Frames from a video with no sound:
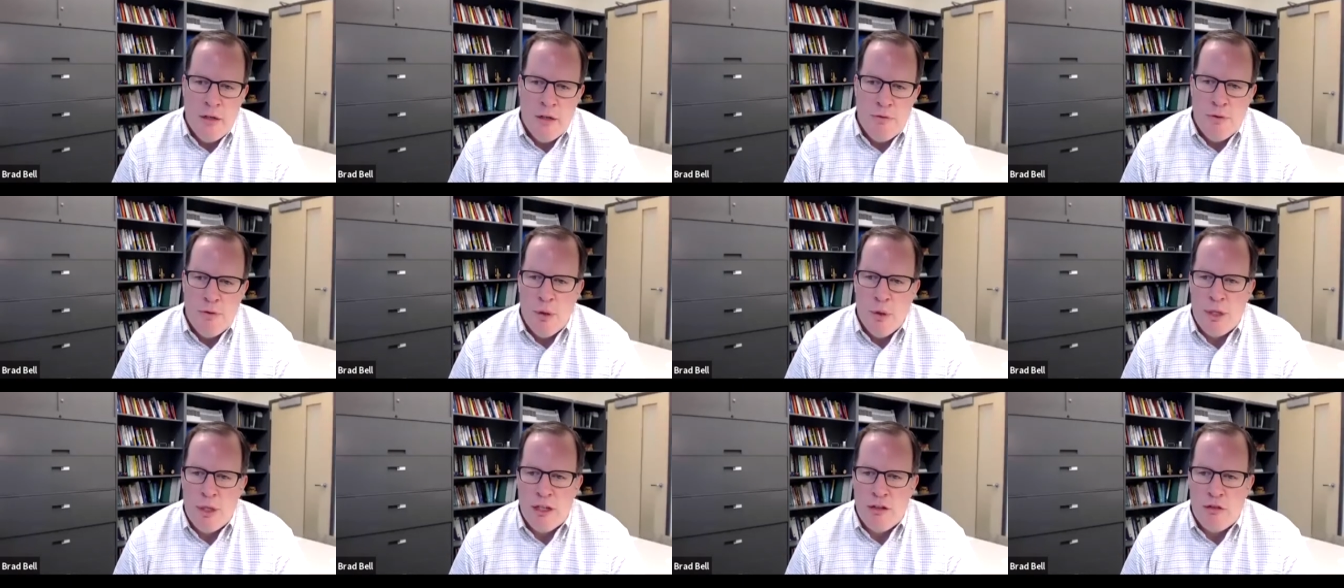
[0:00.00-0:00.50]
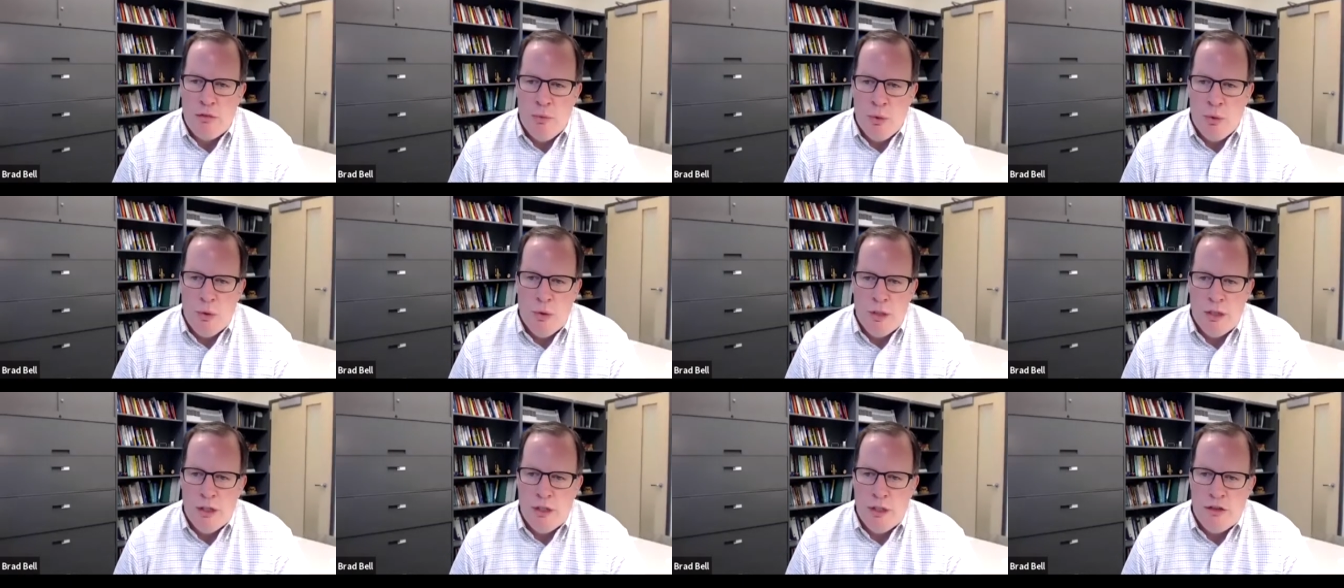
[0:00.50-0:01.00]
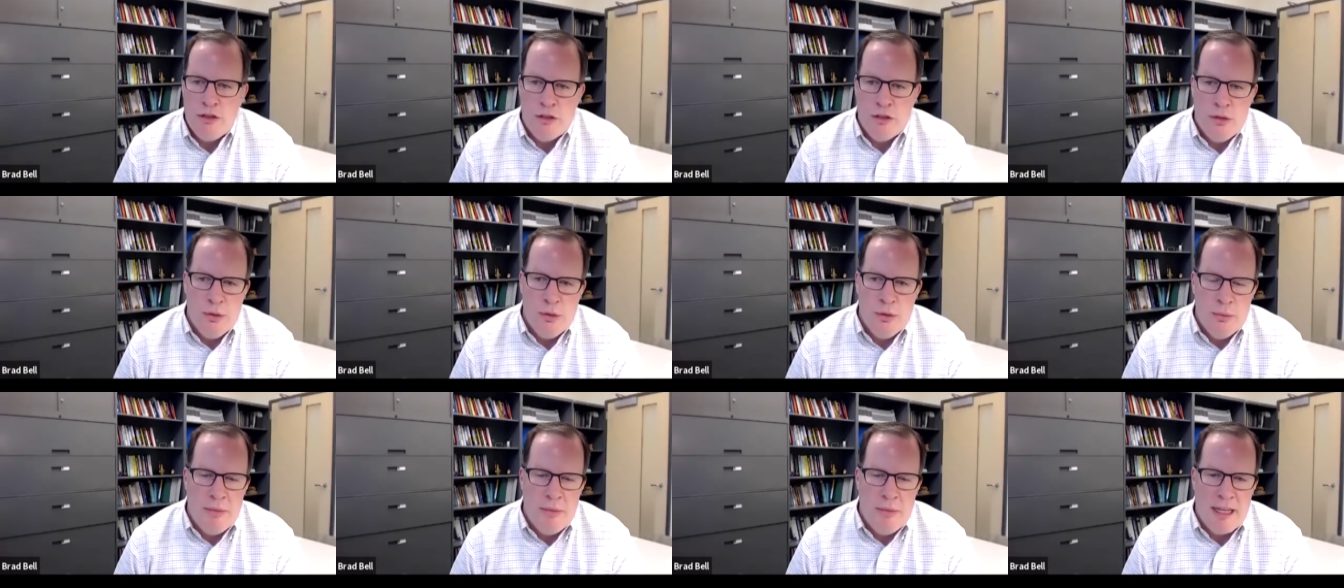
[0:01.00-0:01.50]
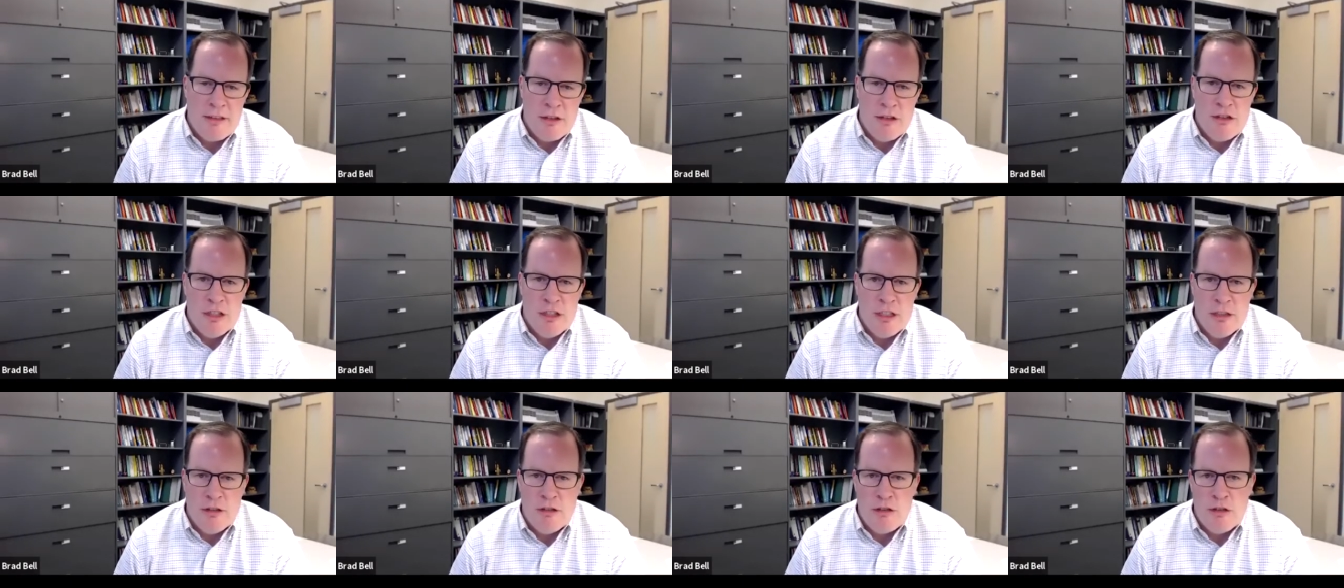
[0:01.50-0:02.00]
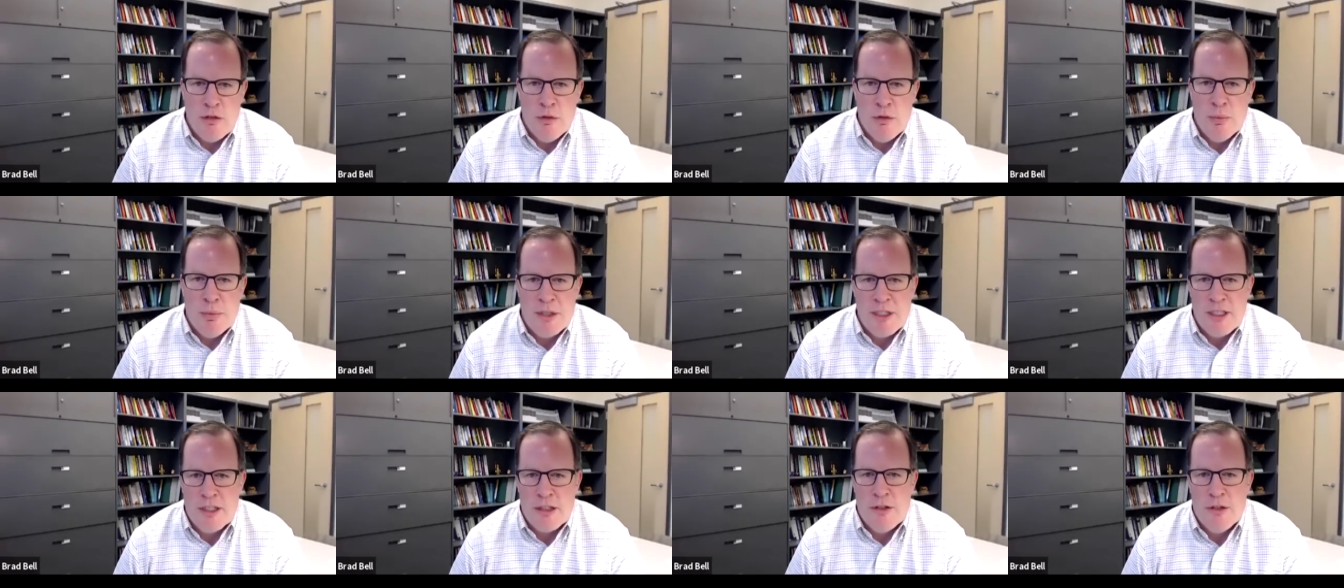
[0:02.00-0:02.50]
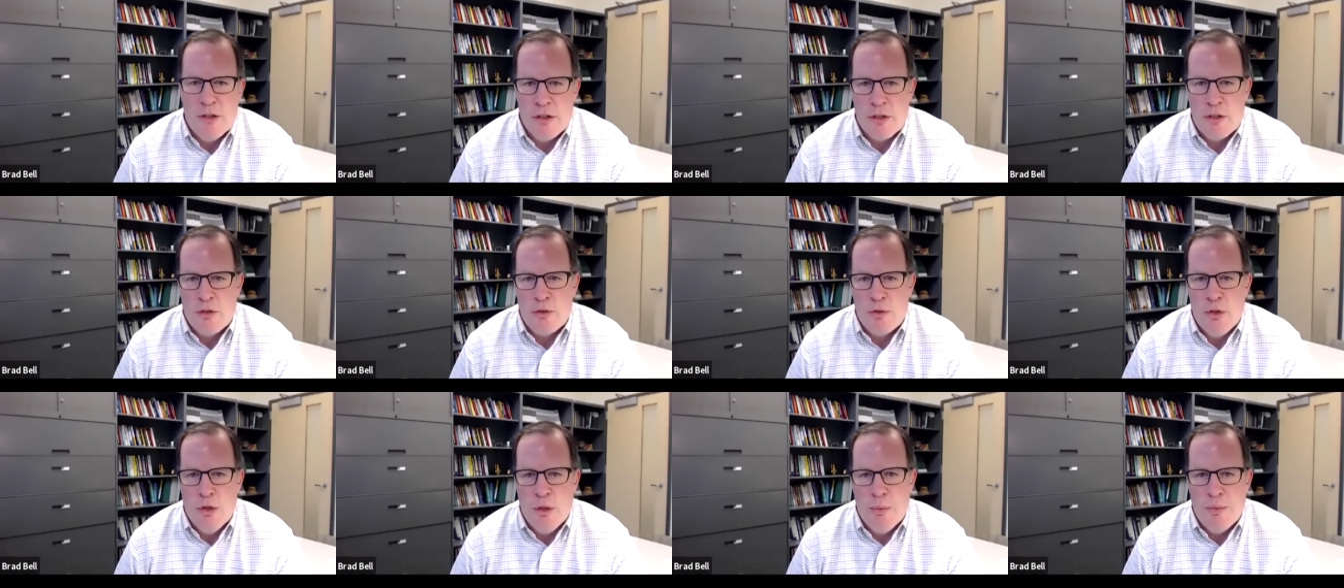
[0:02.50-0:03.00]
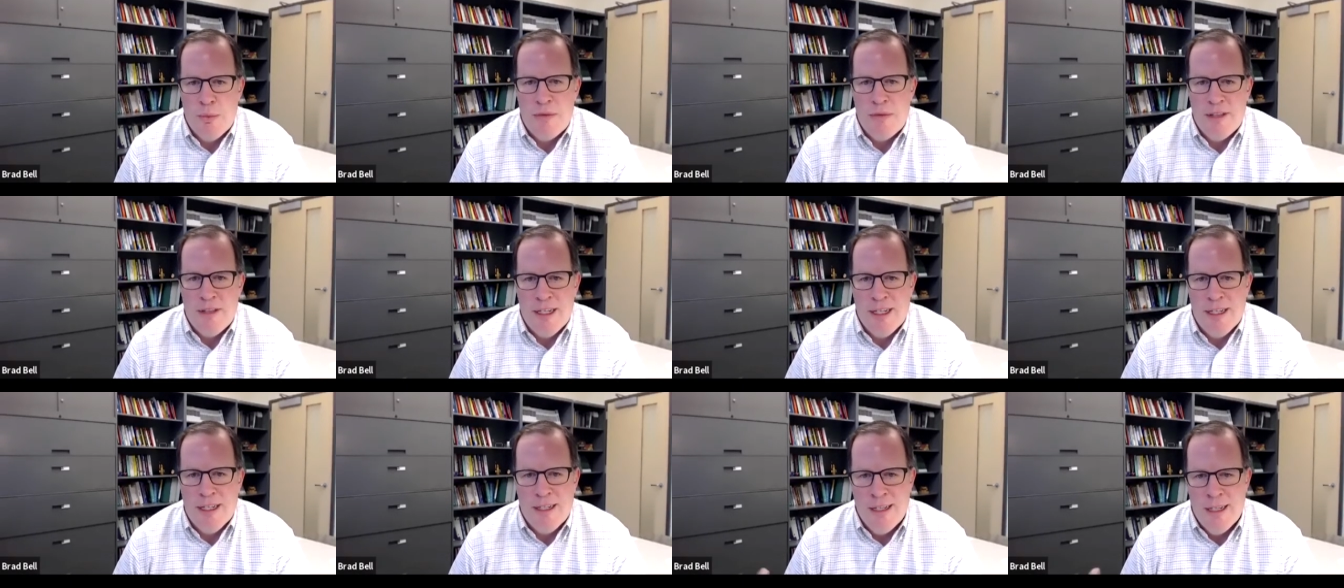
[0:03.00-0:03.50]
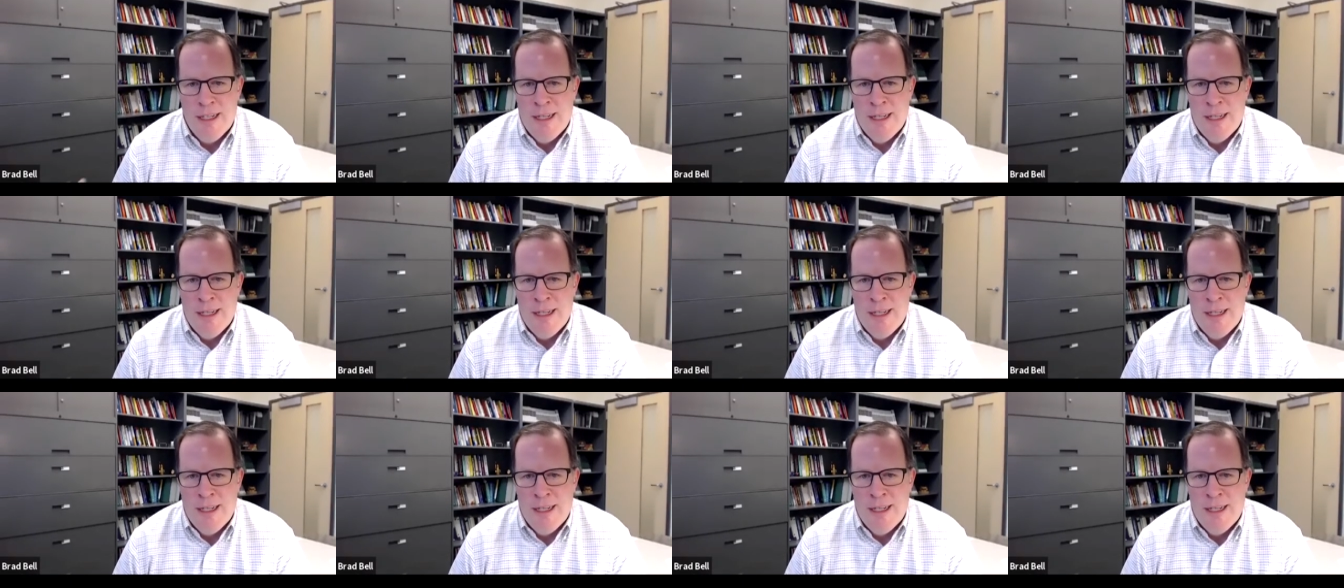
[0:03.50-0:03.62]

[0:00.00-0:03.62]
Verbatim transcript: focused more to messages to particular groups? And it,